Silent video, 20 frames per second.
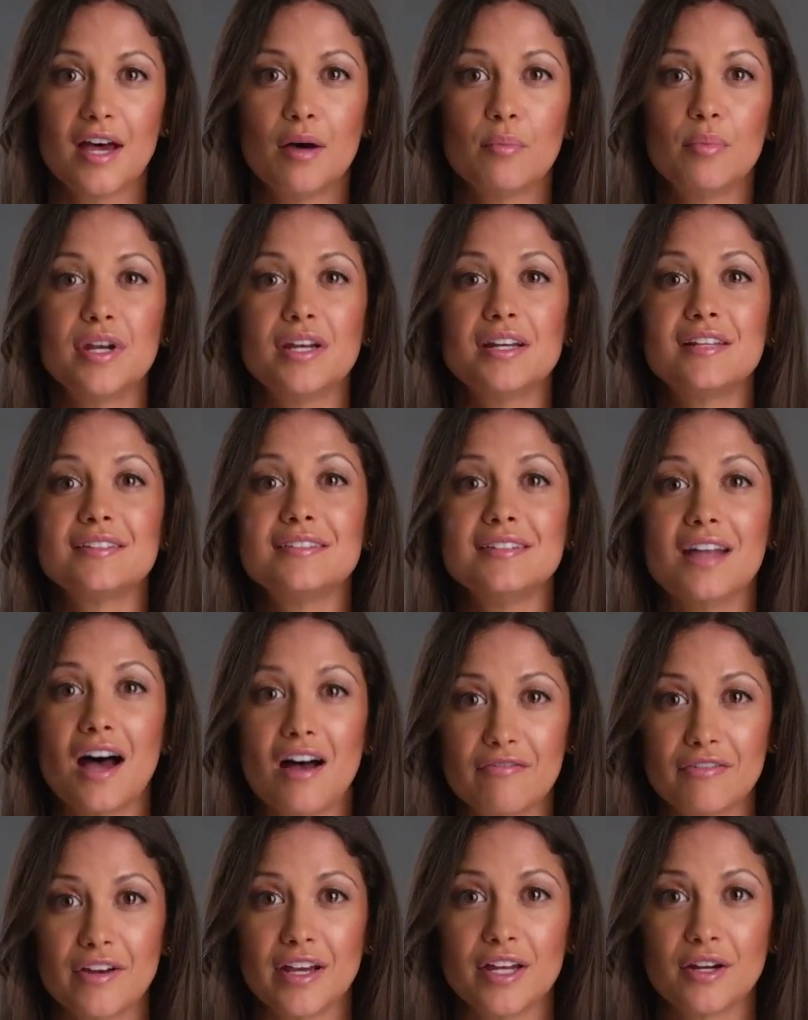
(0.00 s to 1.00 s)
but it is
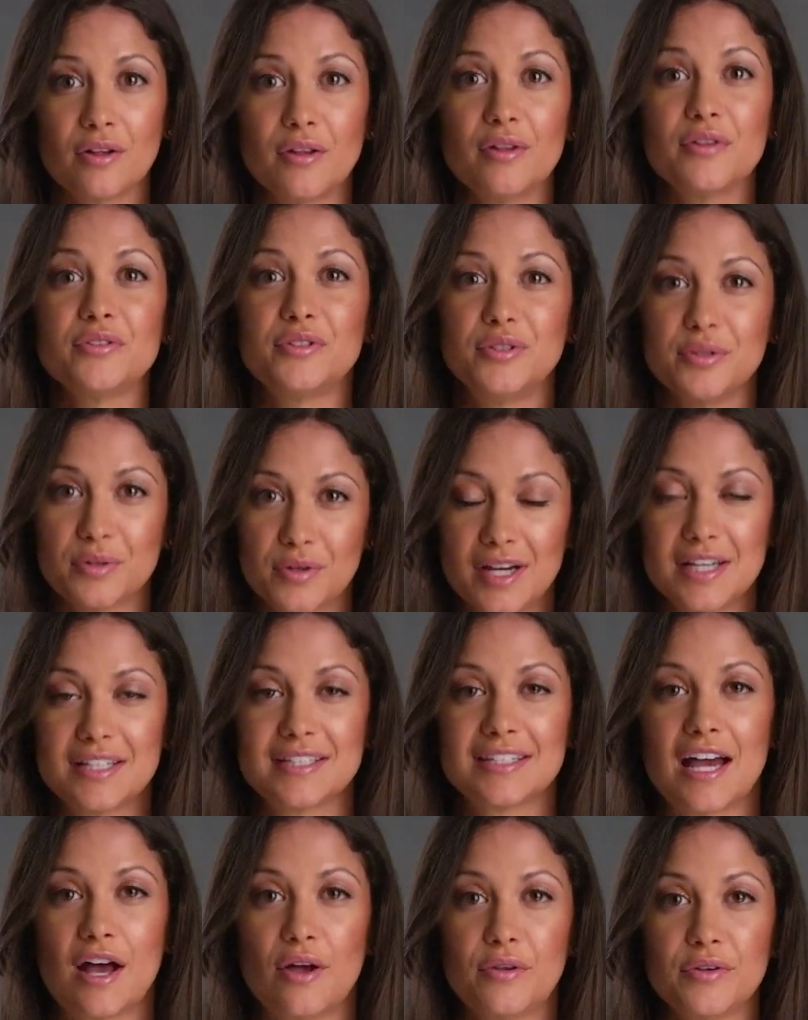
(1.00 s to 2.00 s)
not vital to great
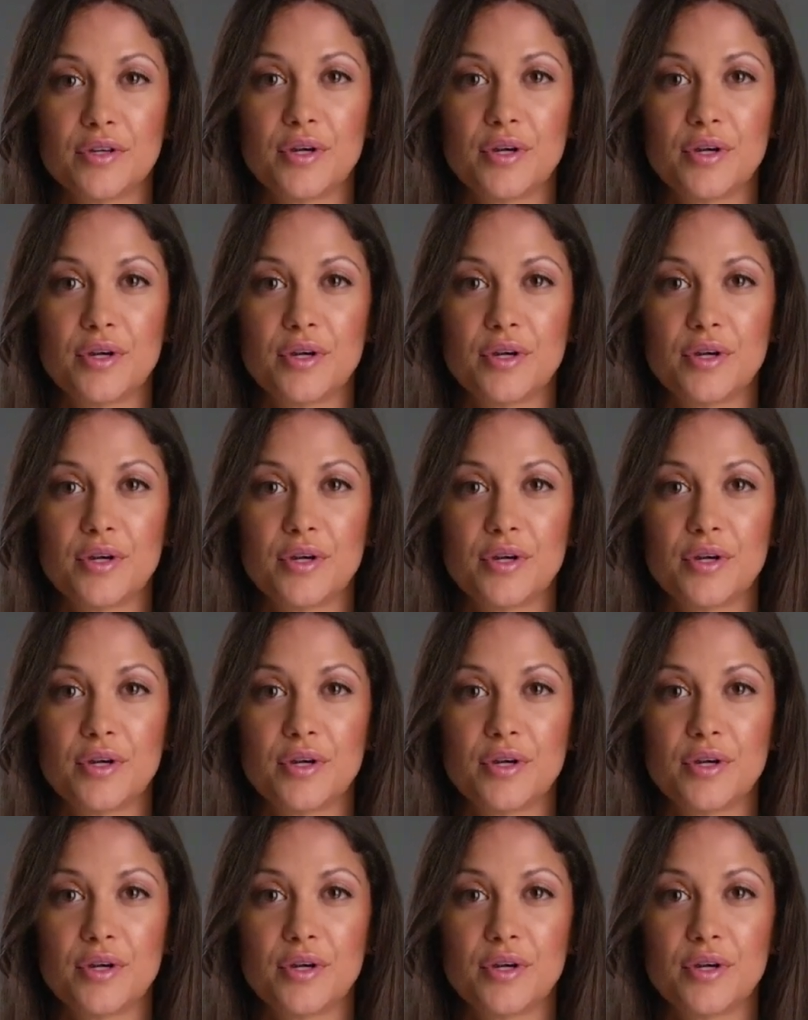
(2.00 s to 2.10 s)
sound.